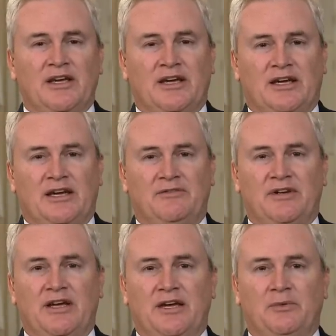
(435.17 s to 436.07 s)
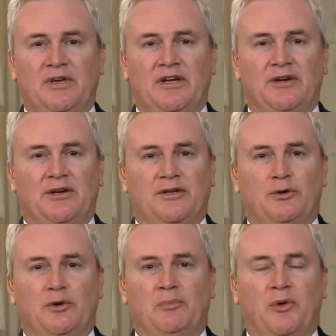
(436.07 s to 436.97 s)
Uh, every day we hear a
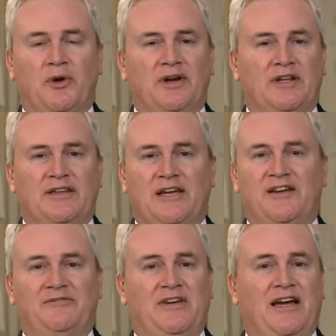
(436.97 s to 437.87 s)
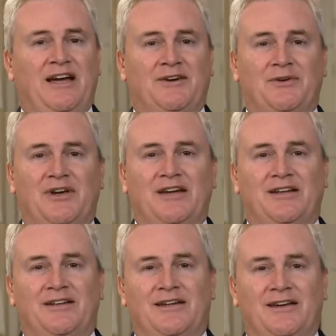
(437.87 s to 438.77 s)
new report that the FBI
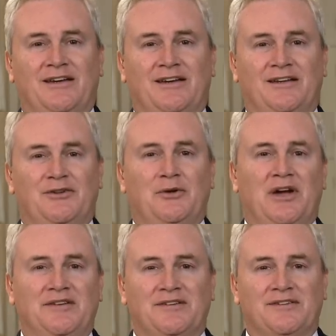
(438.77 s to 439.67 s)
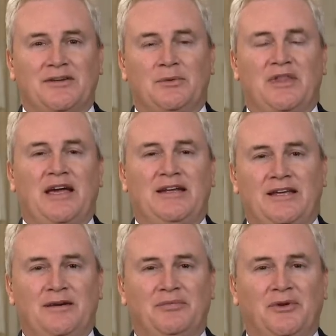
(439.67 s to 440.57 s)
created uh, a new agency with
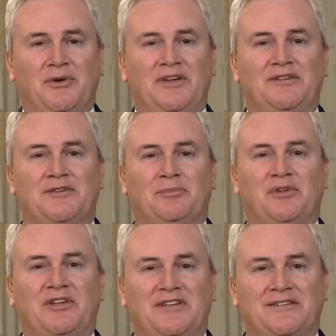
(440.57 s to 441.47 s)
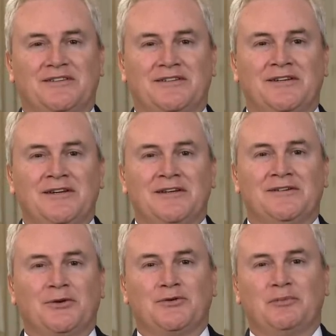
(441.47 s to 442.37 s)
80 employees to police the
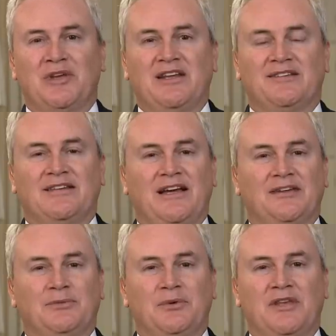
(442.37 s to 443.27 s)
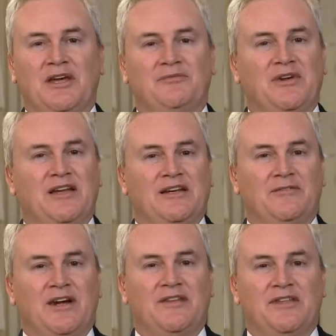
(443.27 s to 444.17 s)
social media sites when the FBI
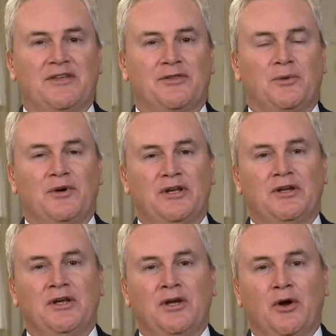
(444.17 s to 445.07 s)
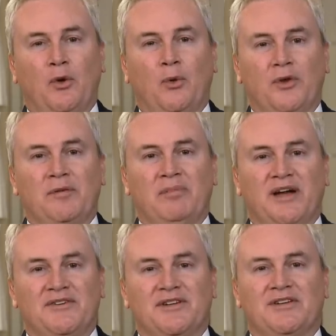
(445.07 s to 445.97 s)
never had the authority or the
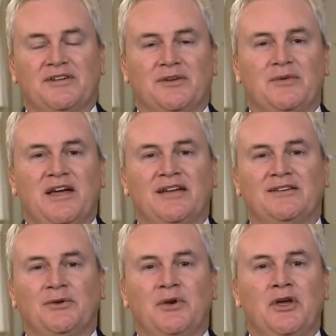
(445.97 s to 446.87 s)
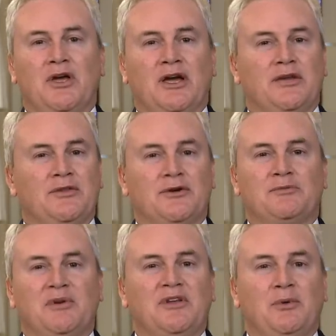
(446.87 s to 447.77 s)
budget to do that. So uh,
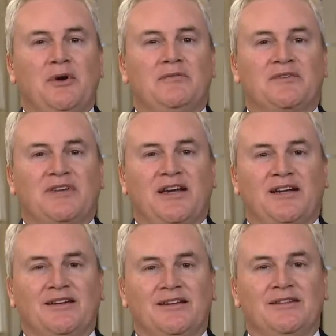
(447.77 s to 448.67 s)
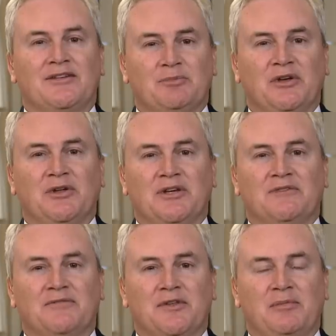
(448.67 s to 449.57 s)
there's been no oversight in this
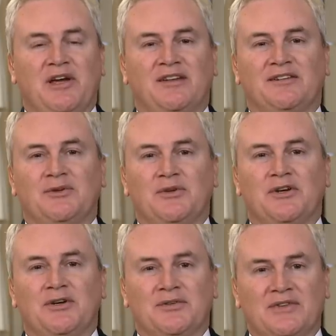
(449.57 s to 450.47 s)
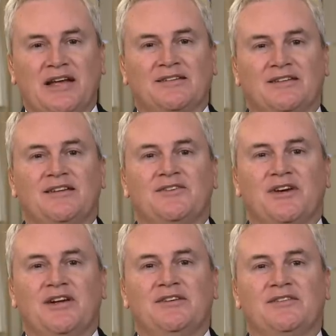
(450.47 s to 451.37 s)
building for the past two years. That's going to
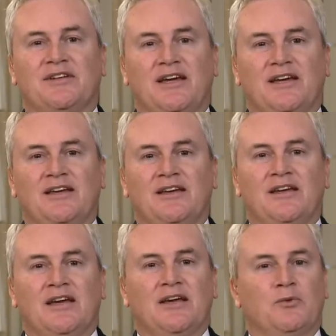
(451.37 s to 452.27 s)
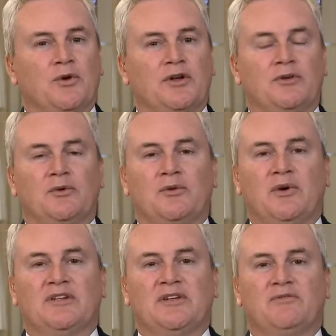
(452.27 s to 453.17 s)
change today and we're going to
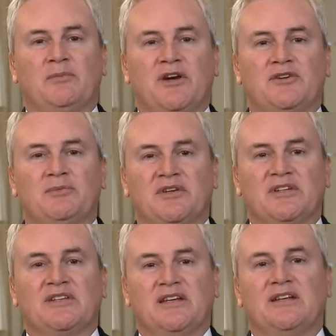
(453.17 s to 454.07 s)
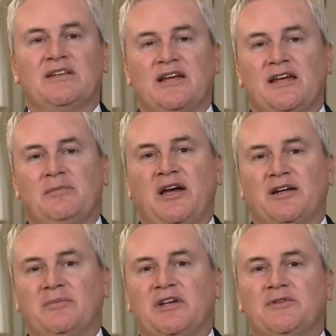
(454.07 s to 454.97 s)
request information because at the end of the day, my
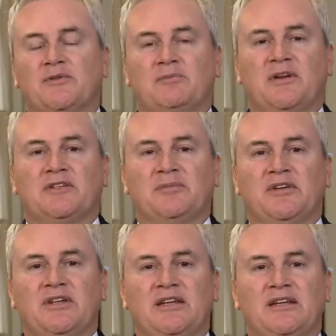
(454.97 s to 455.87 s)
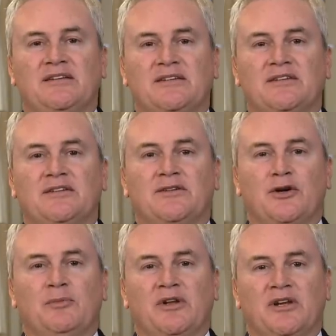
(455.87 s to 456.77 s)
committee's responsibility is to
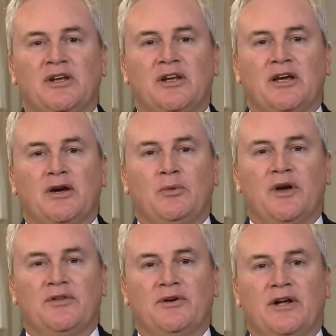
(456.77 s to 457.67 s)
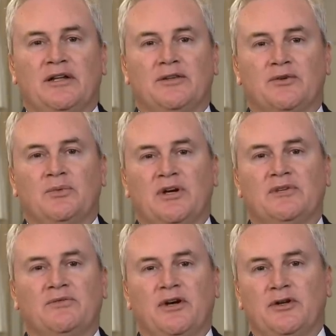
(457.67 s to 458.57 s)
determine uh, whether or not there's
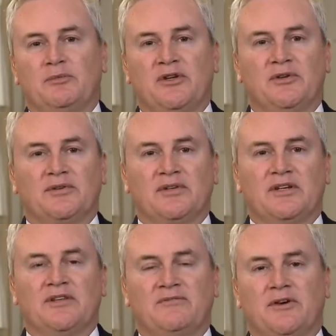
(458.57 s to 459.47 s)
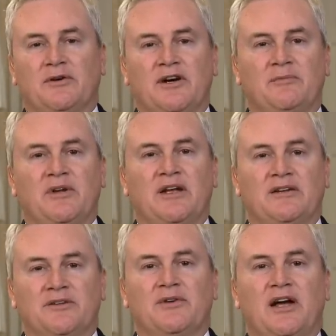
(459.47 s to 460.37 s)
waste, fraud, and abuse in the federal government
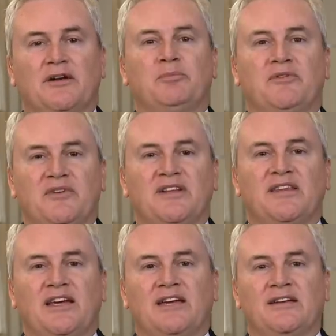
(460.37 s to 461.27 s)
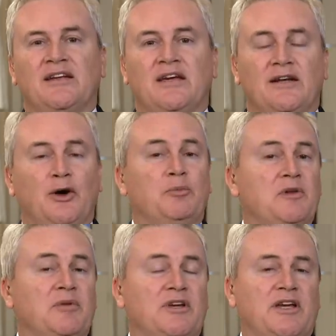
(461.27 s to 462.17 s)
and to try to prevent that and hold
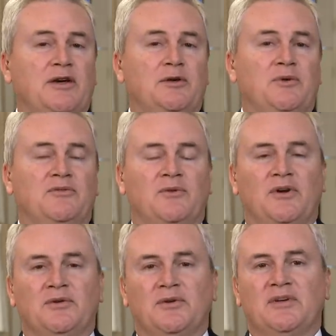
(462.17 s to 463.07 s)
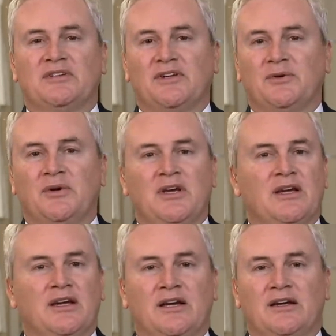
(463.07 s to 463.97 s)
people accountable for wrongdoing. So,
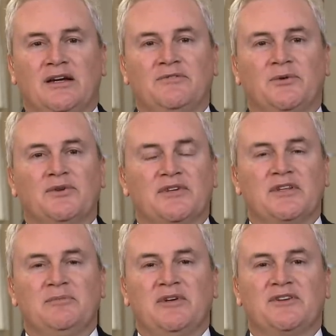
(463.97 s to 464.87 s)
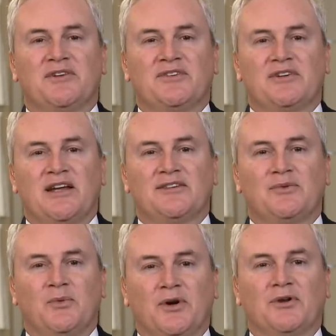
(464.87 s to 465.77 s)
uh, unfortunately, the administration
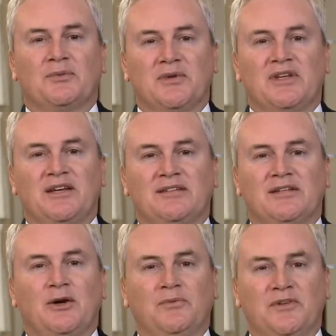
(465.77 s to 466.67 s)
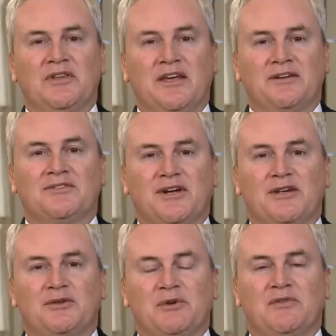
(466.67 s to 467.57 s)
hasn't worked with us. Hopefully, that'll
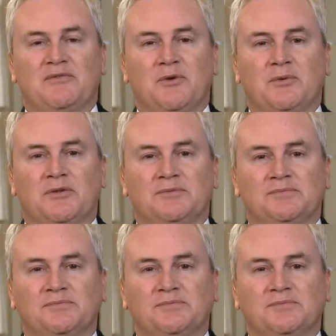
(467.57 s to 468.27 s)
change moving forward.